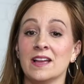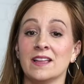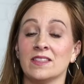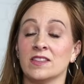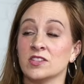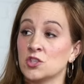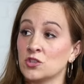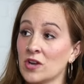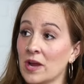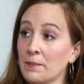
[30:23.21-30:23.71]
The
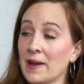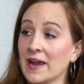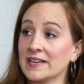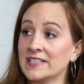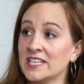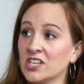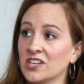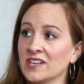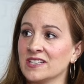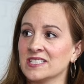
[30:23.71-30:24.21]
strep
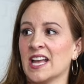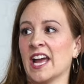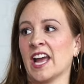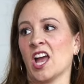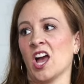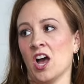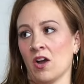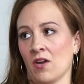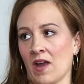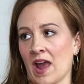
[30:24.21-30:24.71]
bacteria is like,
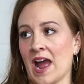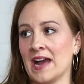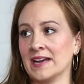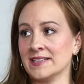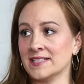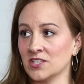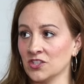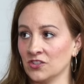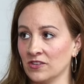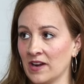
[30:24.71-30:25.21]
okay, I
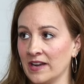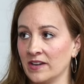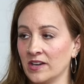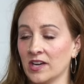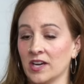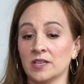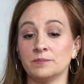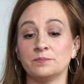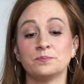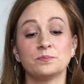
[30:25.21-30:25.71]

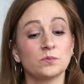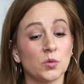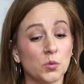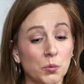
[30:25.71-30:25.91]
surrender. Yeah.